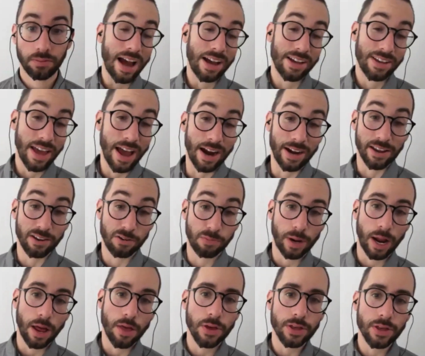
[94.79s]
it is. But I
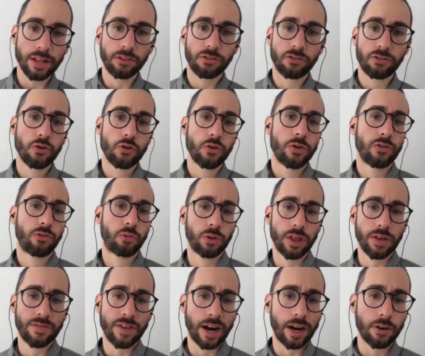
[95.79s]
think that students, what they've
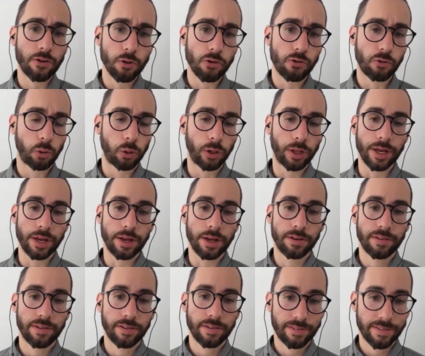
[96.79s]
got to do is really
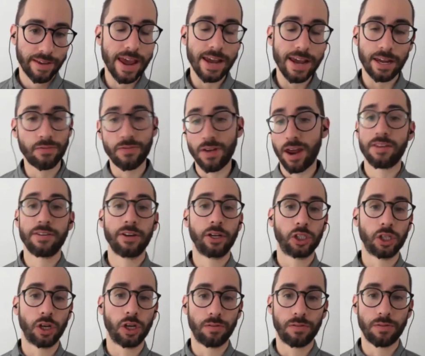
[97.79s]
take advantage
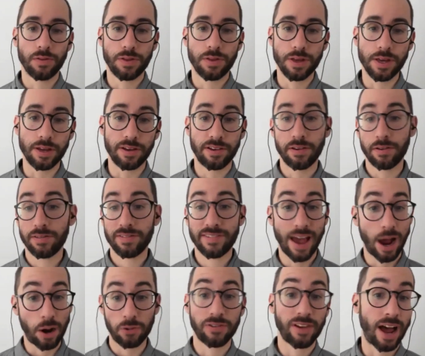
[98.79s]
of the
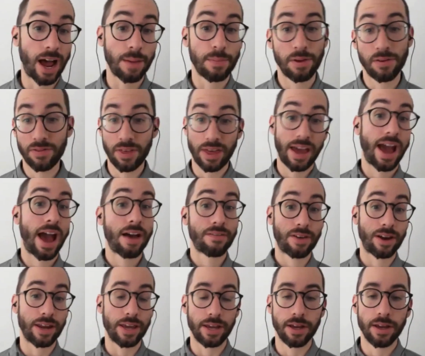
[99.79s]
downtime, if they have
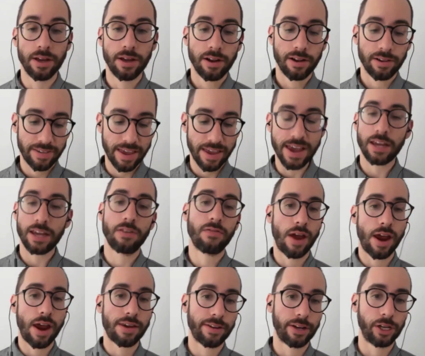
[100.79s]
any, take
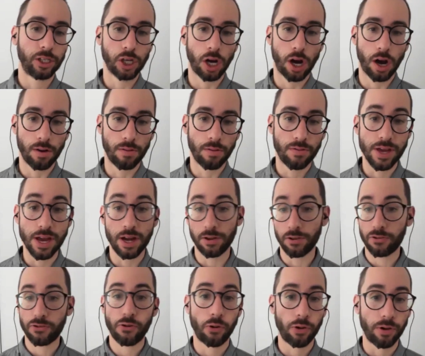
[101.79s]
advantage of the
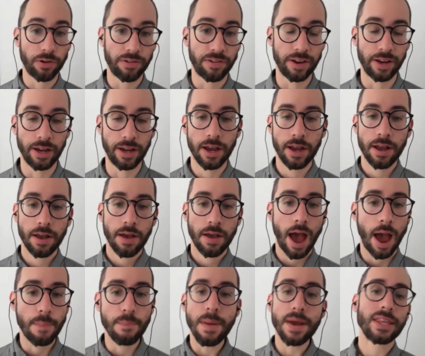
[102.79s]
uncertainty and
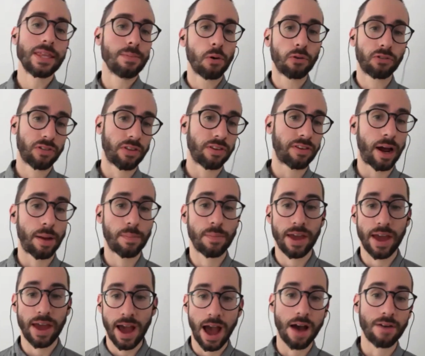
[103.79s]
make the most of the time they
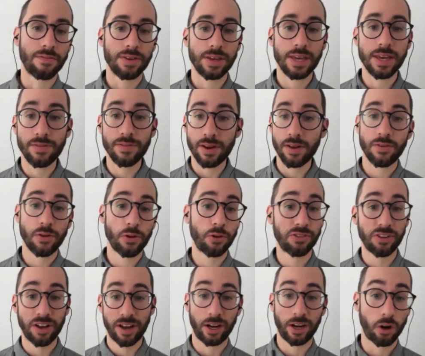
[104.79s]
have, even if they're
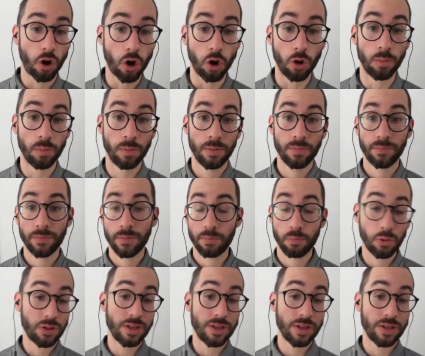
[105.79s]
stuck at home. With the